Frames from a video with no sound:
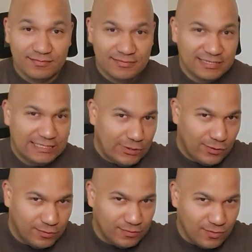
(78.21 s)

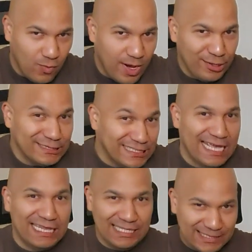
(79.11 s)
So what do you
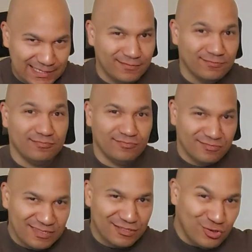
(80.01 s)
say, let's
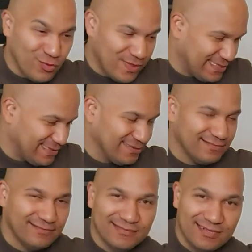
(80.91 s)
do this?
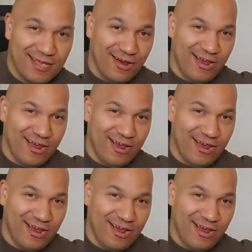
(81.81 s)
All